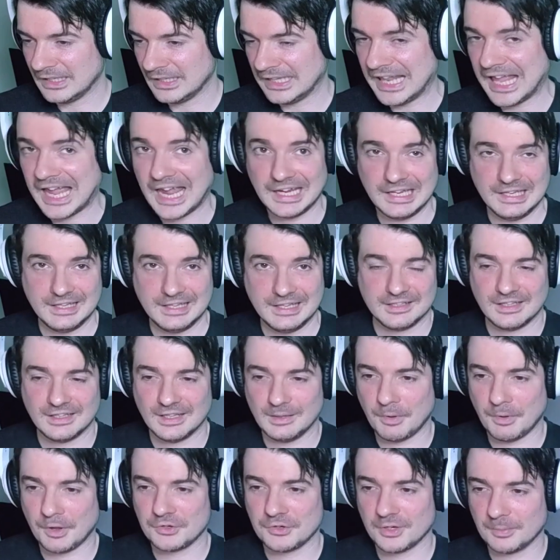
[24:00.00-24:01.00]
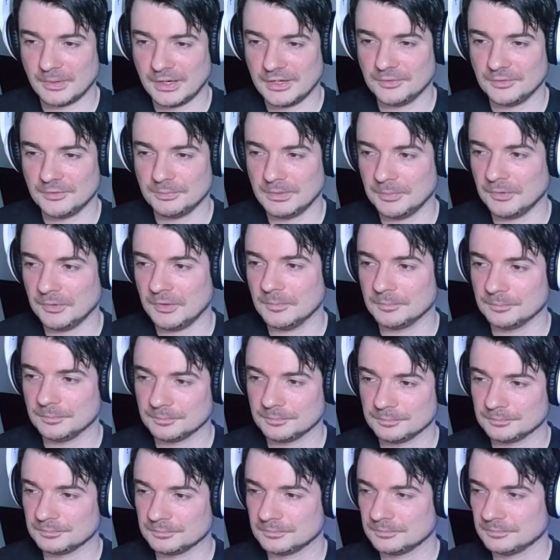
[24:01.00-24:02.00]
like about Japanese people.
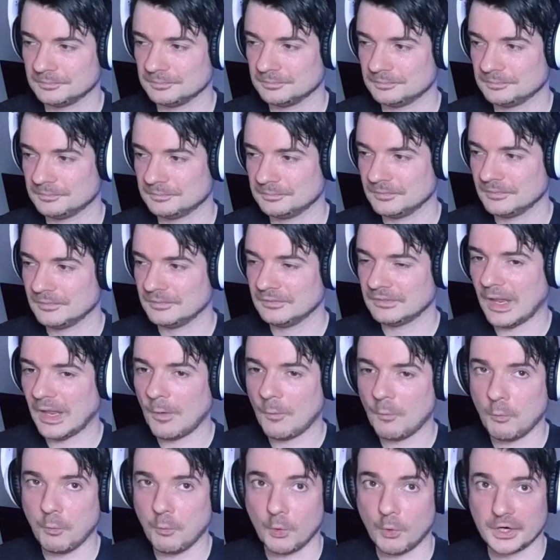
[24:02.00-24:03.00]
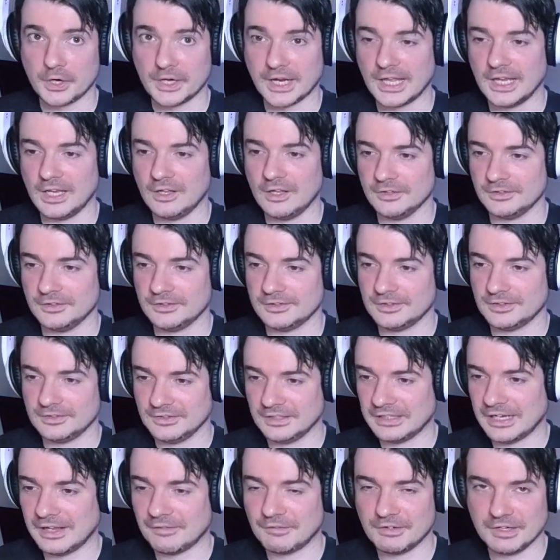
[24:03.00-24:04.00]
As much as possible. They work a lot.
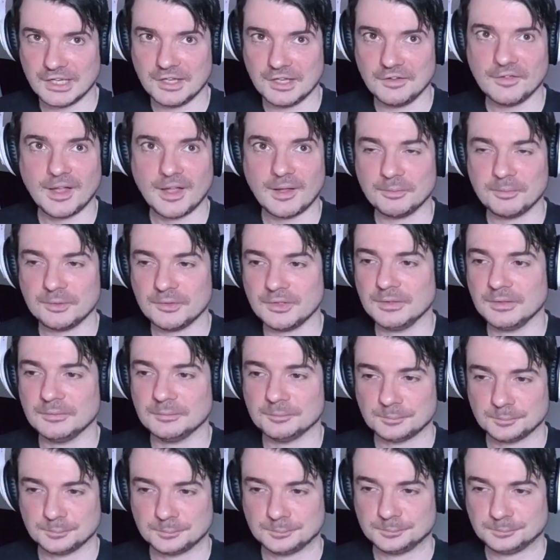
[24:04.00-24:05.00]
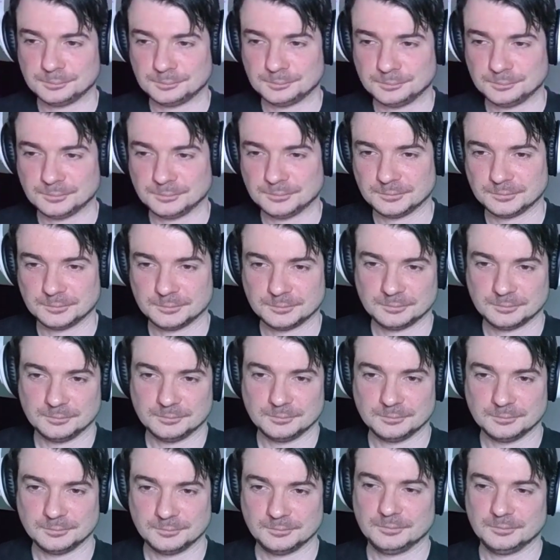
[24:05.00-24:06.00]
They never give up. Right? She wasn't alone,
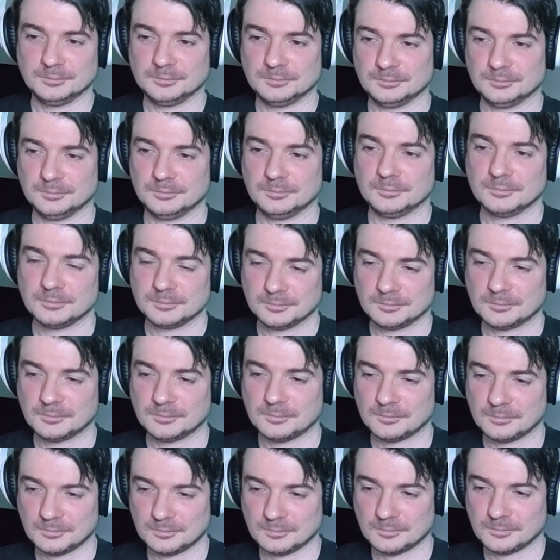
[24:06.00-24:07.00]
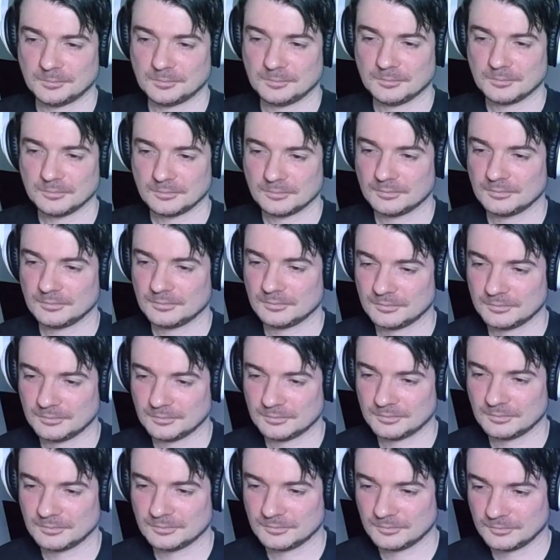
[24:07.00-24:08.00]
as all her bandmates helped to
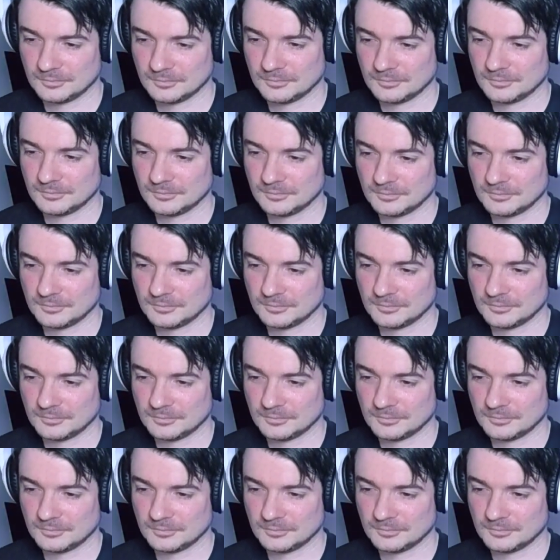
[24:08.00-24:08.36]
promote their band.